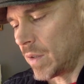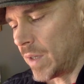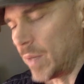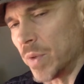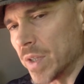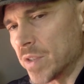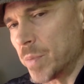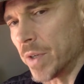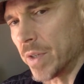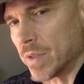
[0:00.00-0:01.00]
and we
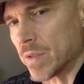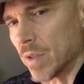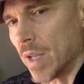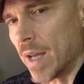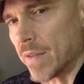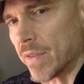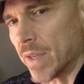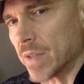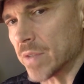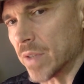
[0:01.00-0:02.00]
experienced a lot of
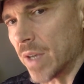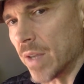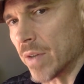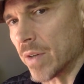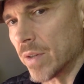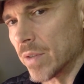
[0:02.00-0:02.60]
things together.